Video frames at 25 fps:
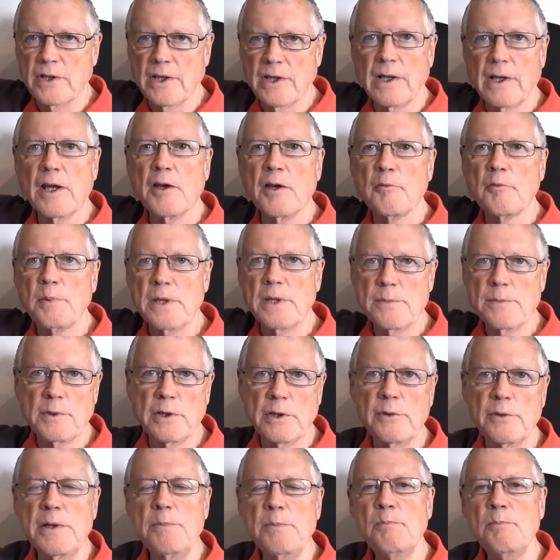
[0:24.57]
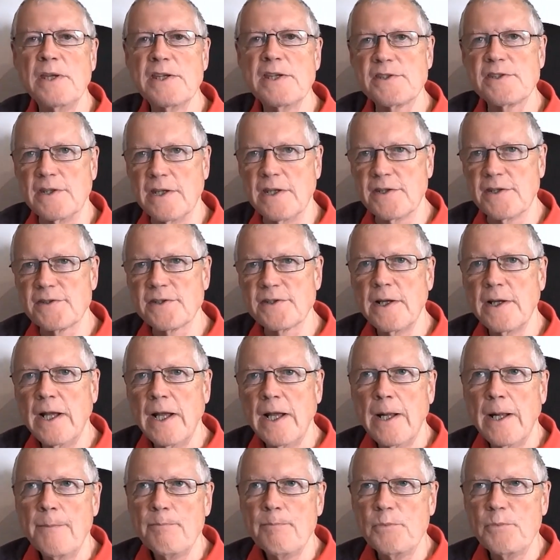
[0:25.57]
A lot of people are in business,
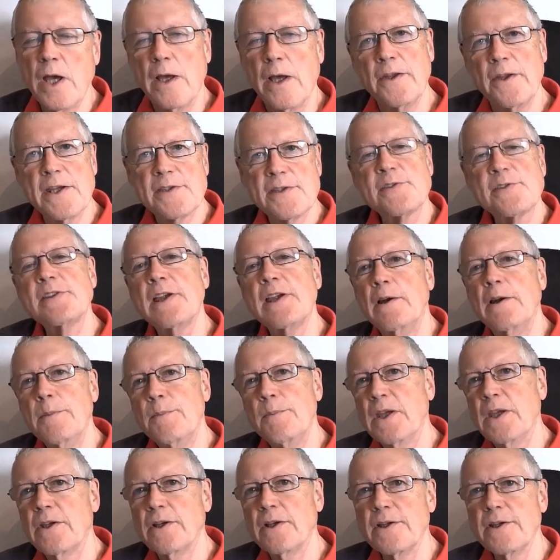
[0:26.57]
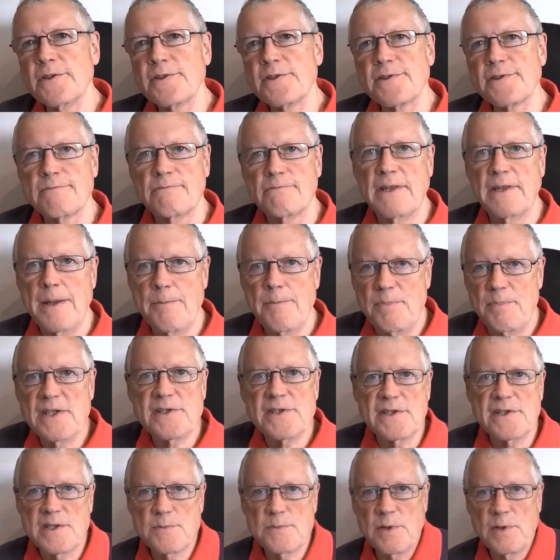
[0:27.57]
not necessarily because they're
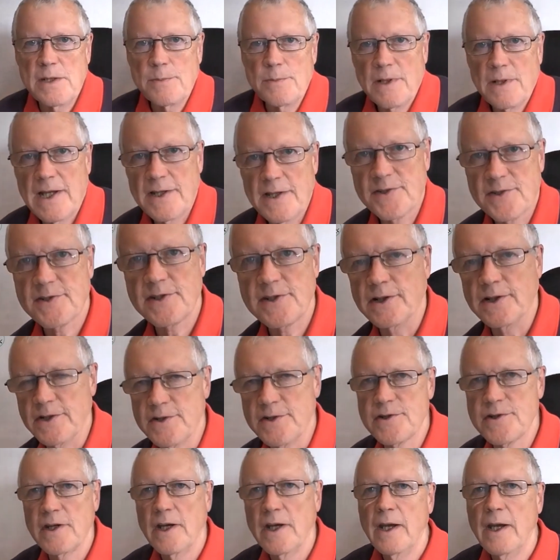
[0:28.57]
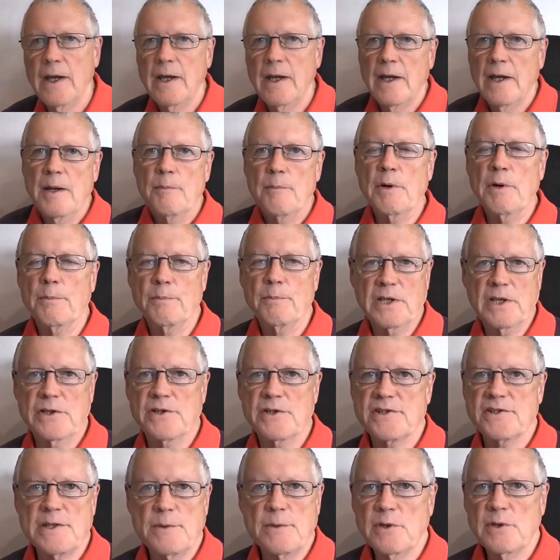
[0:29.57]
business people as such, but
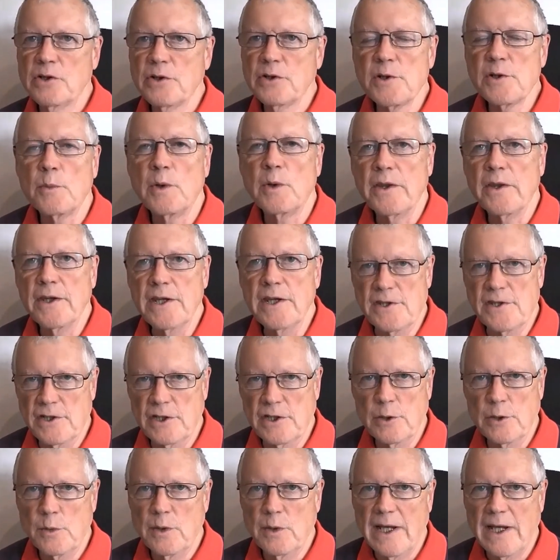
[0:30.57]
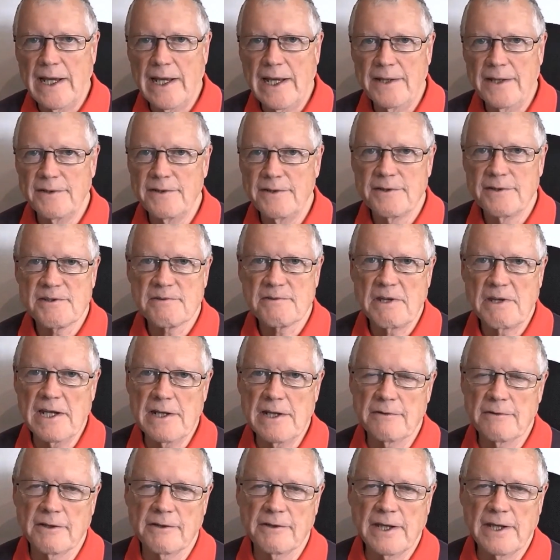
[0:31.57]
because they were good at what they do, and
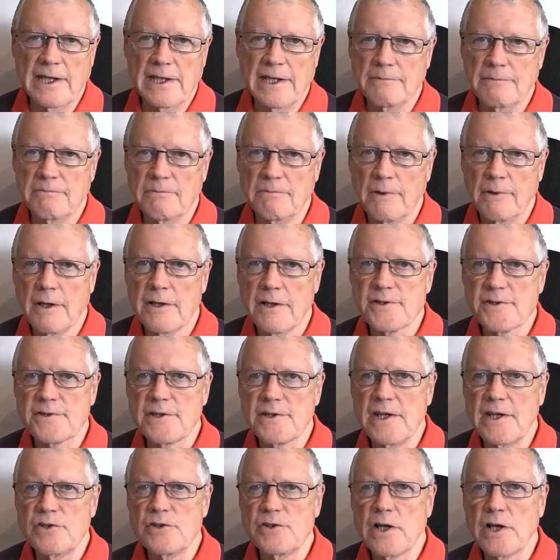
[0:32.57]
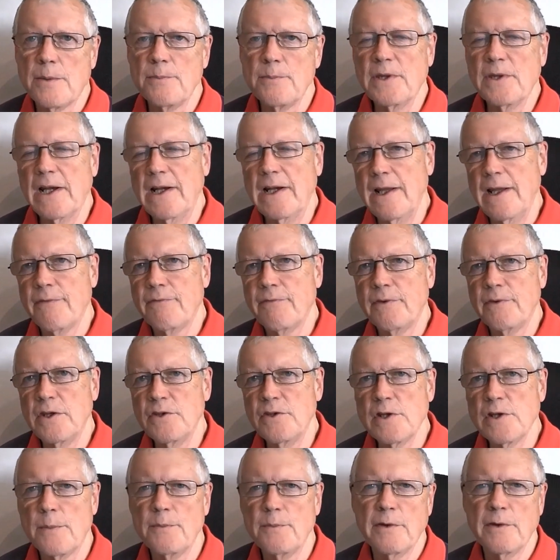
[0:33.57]
either they lost their job, they left their
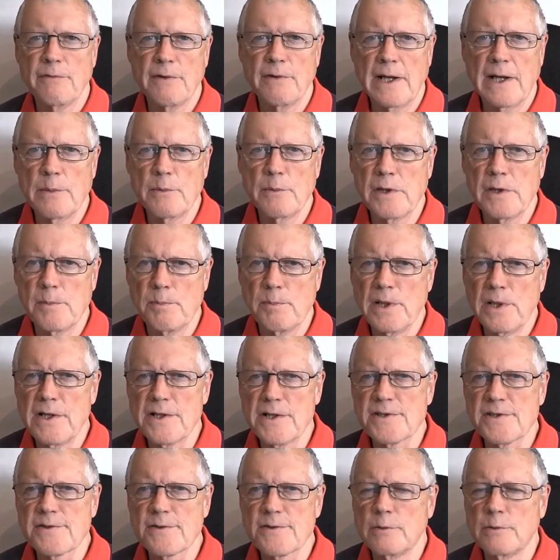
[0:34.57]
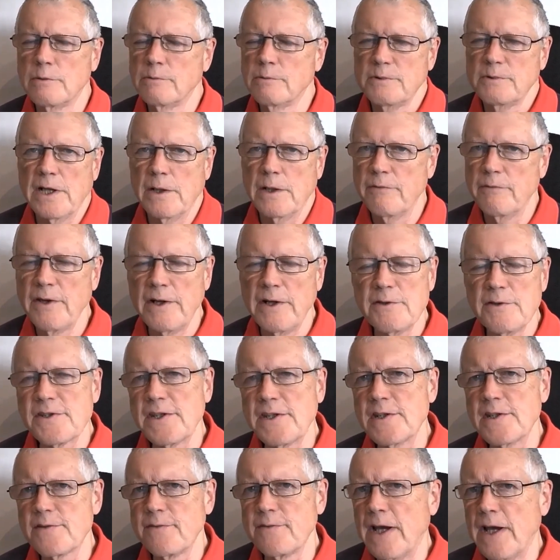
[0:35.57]
job, they fell out with the boss, or various
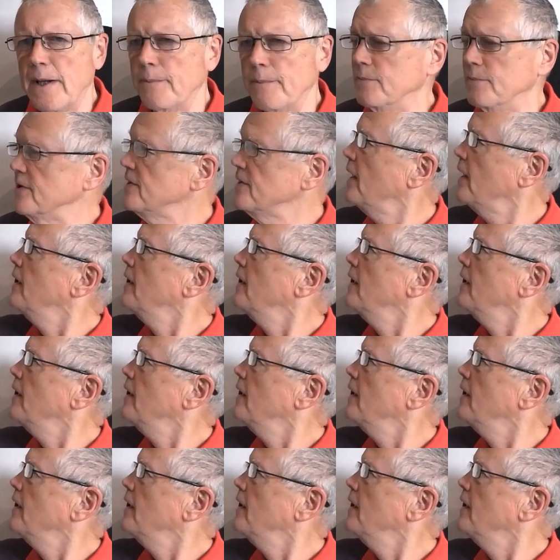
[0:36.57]
things have happened,